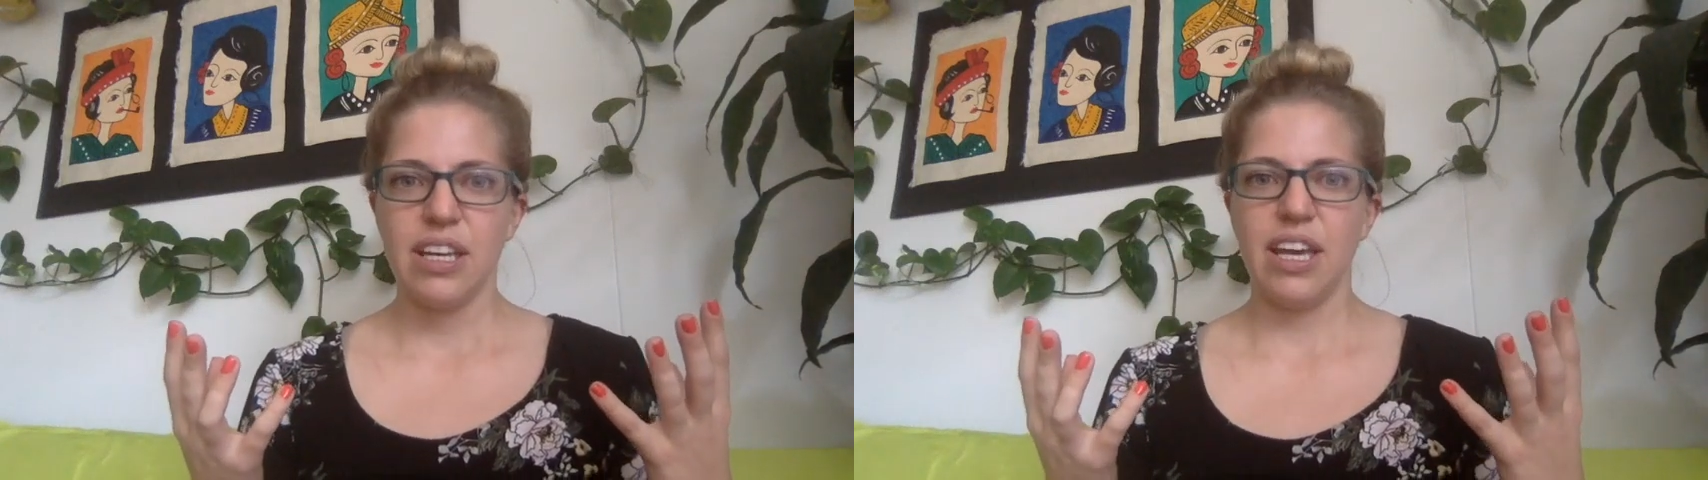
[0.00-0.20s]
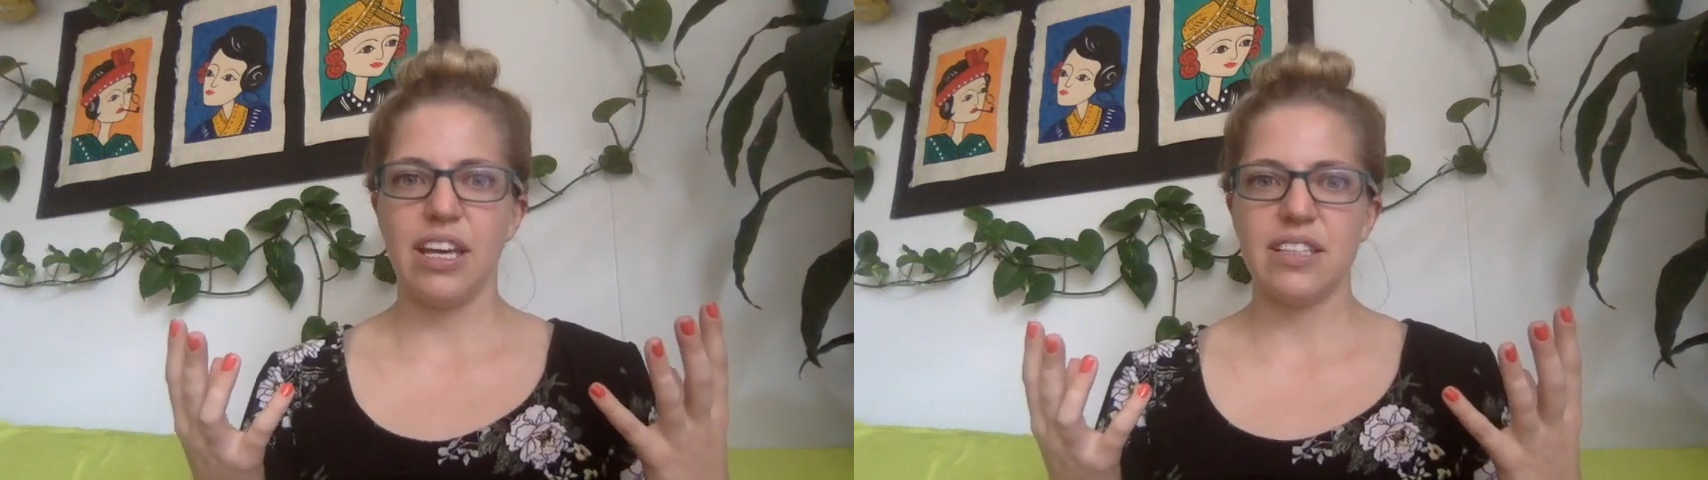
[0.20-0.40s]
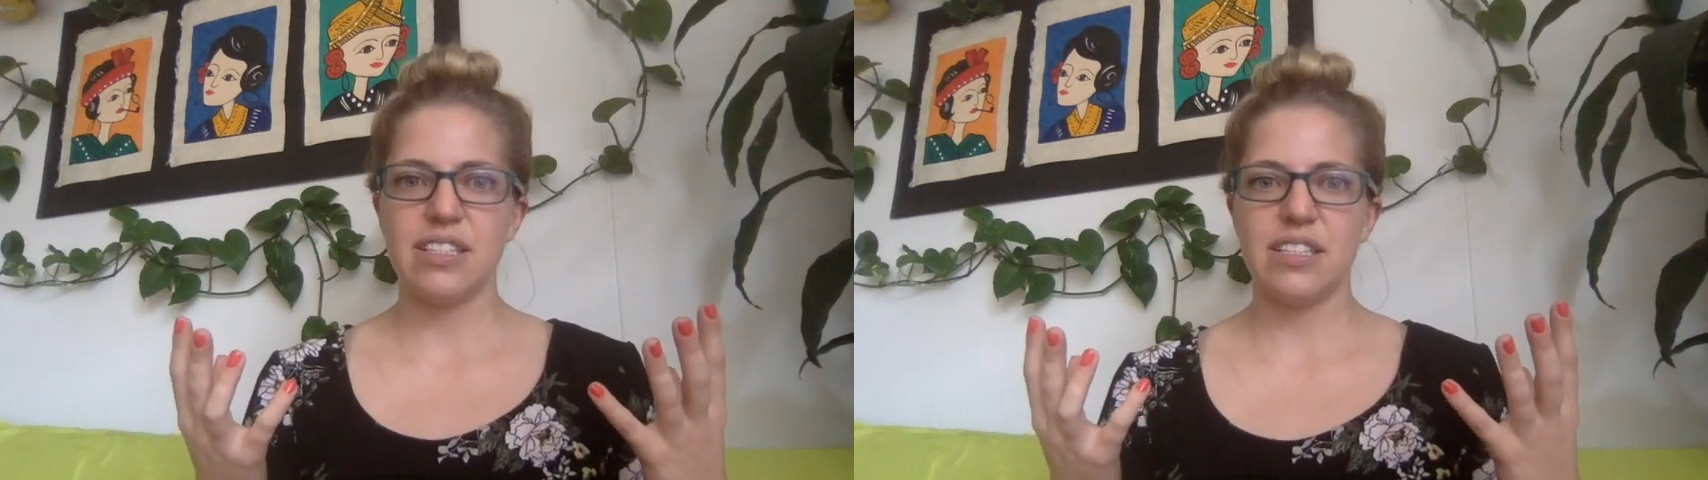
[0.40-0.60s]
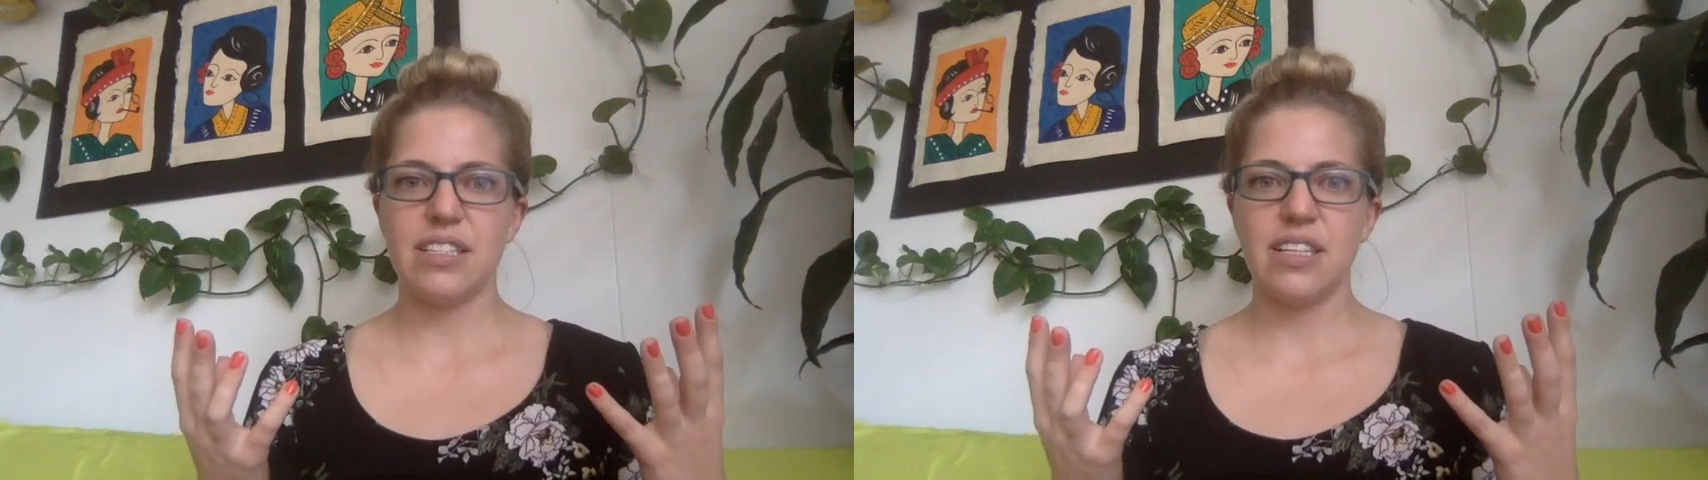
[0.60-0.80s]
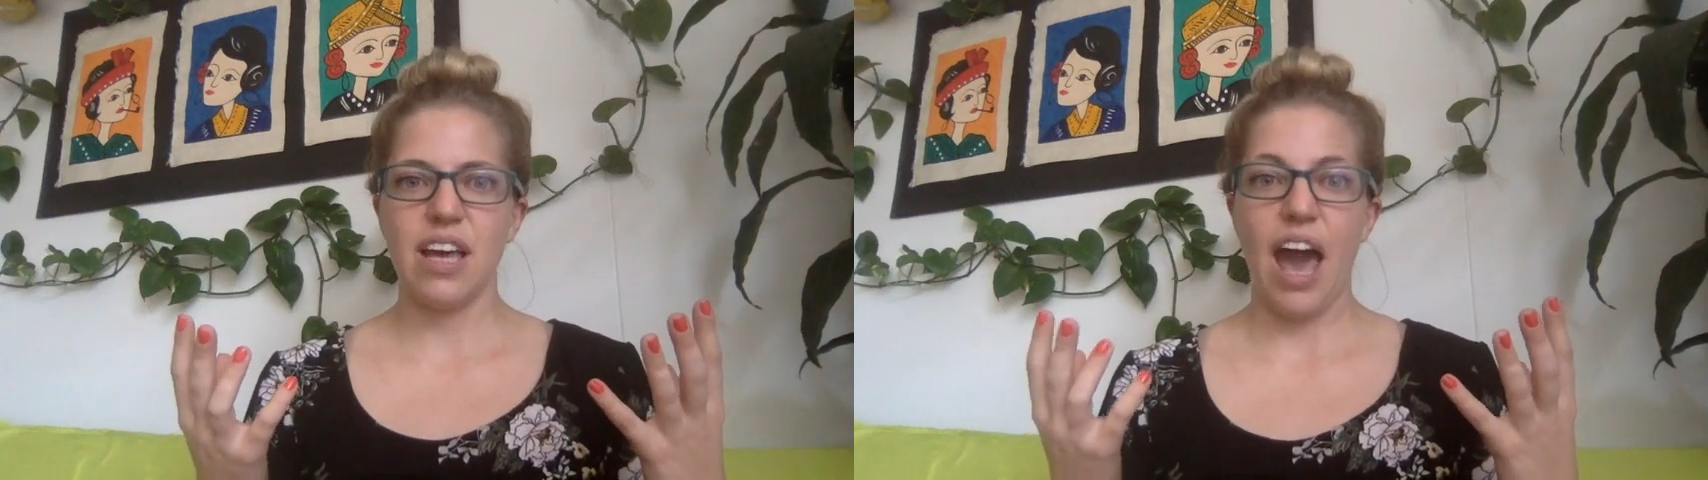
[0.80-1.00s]
It's
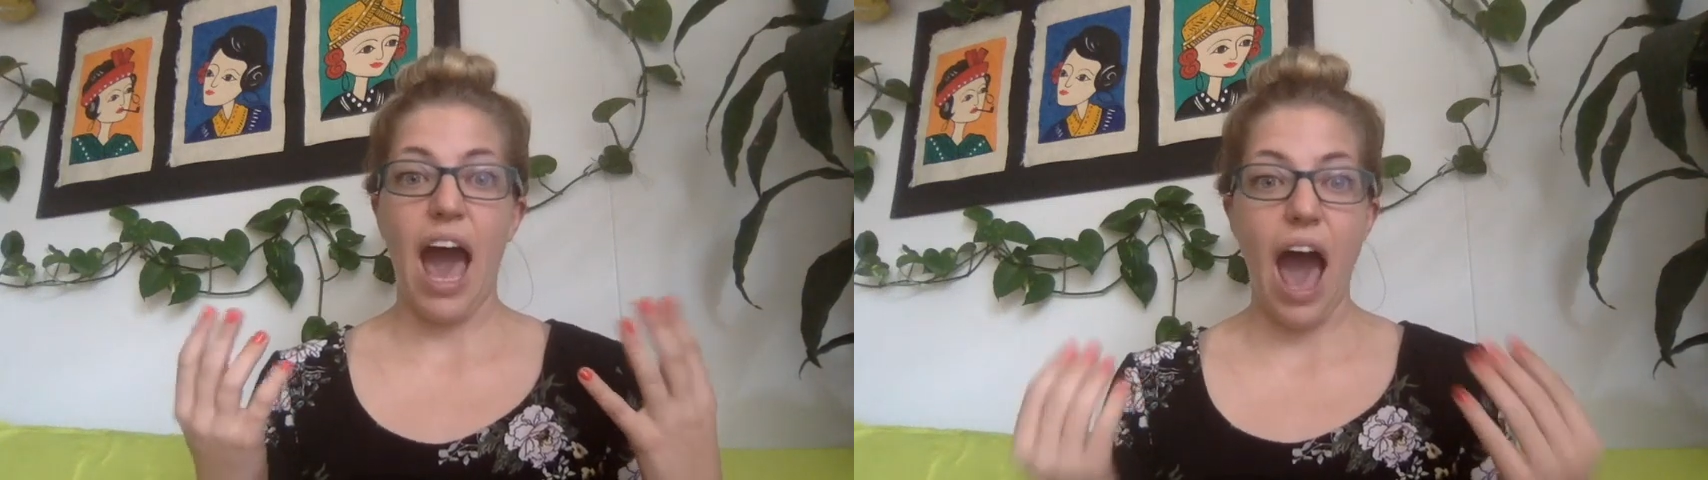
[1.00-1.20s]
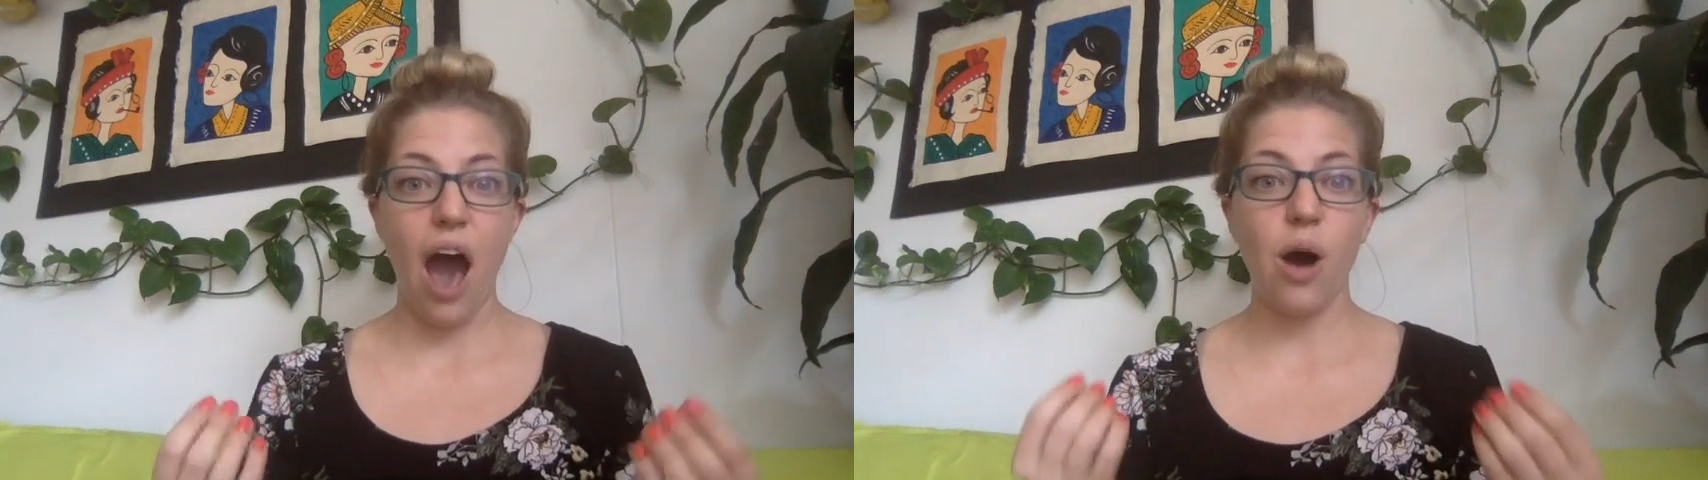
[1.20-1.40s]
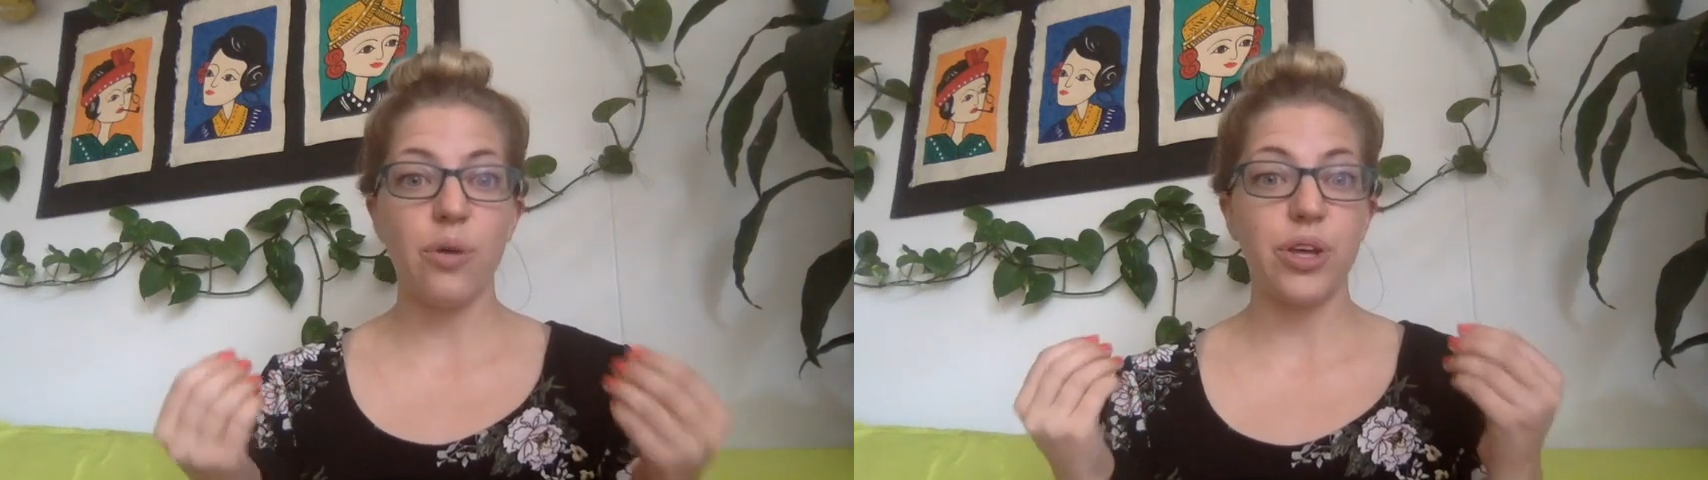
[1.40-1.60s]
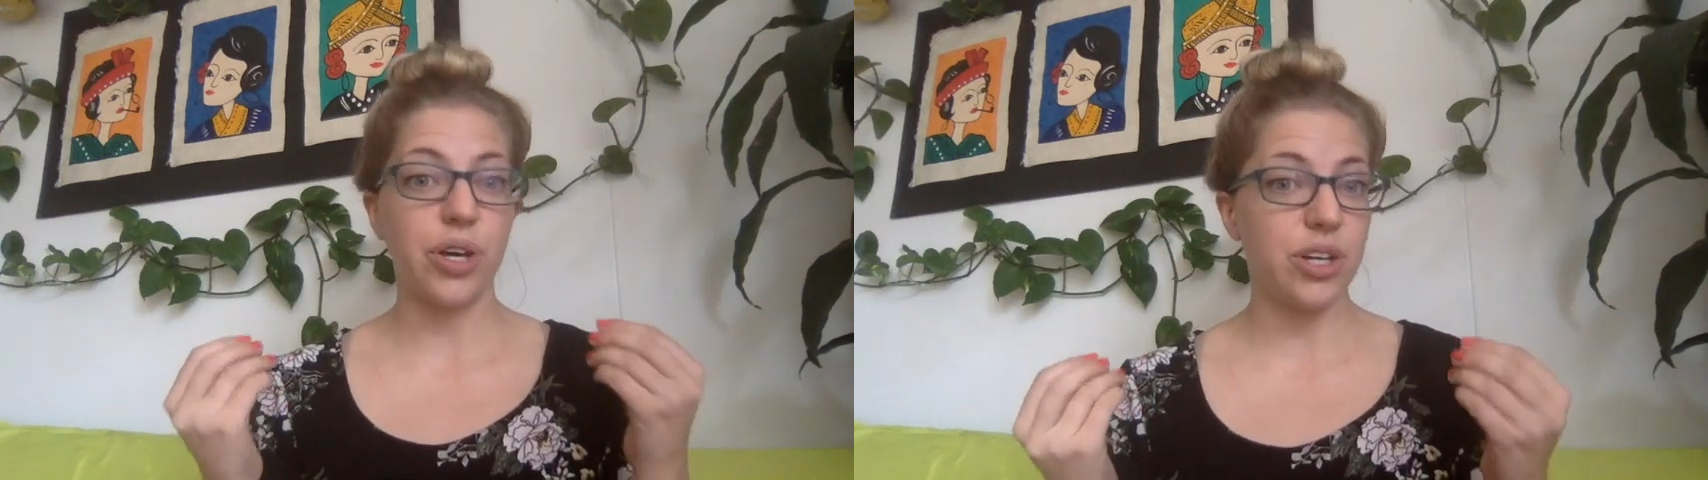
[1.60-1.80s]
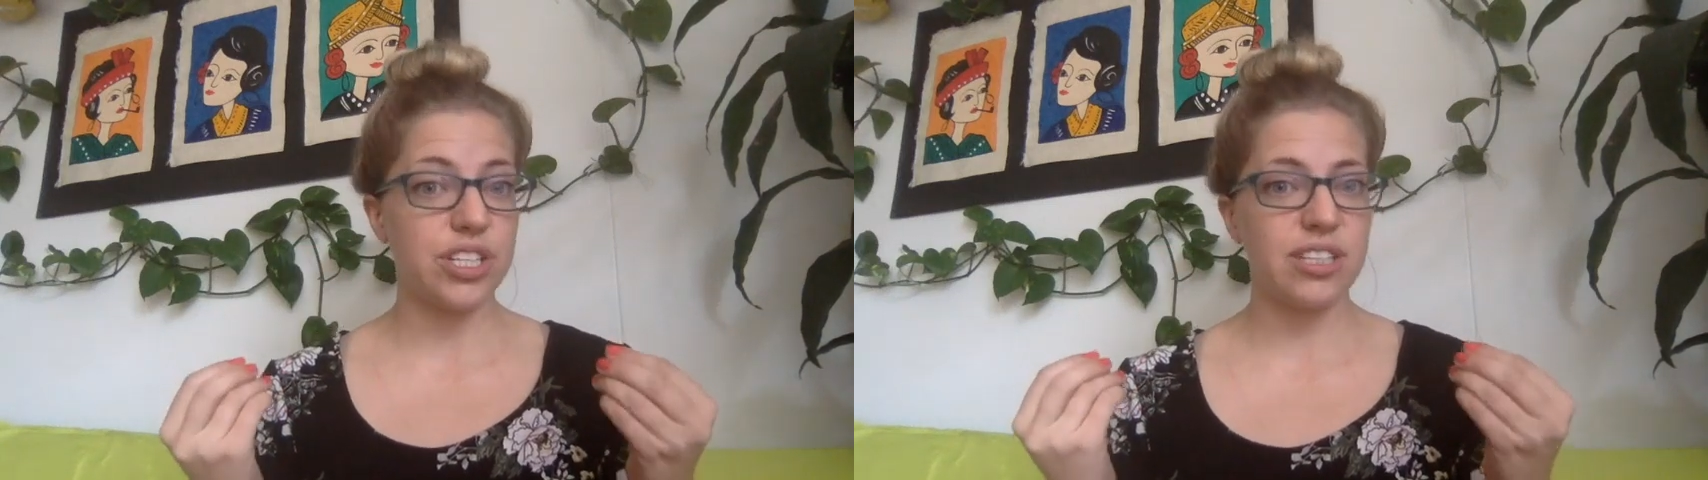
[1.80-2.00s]
how the
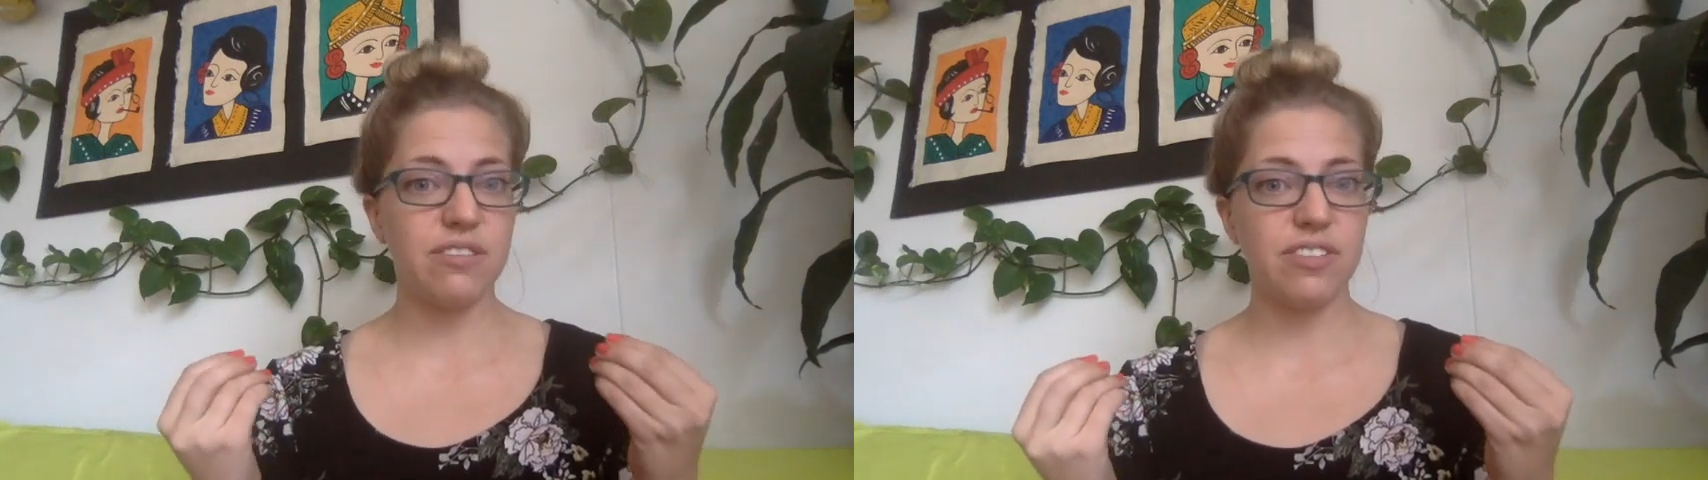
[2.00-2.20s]
cushion